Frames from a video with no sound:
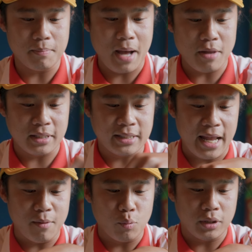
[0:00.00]
about the
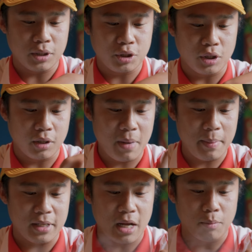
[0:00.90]
same with the sugar,
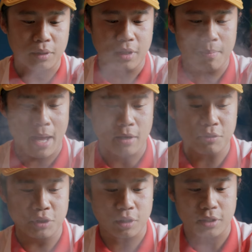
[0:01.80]
maybe double the amount of
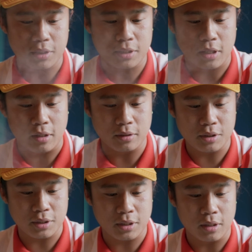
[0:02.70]
sugar and salt,
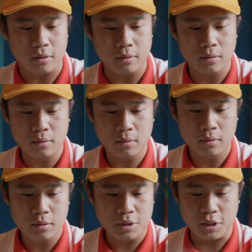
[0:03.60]
just
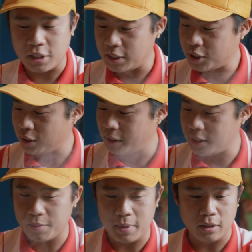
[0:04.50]
because it's chili,
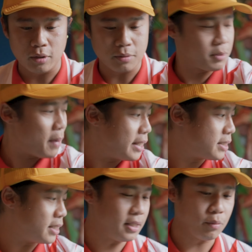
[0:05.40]
it's gonna be a little
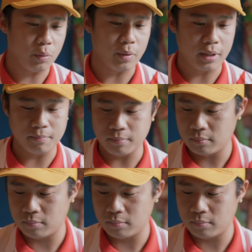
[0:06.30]
spicy, and then we want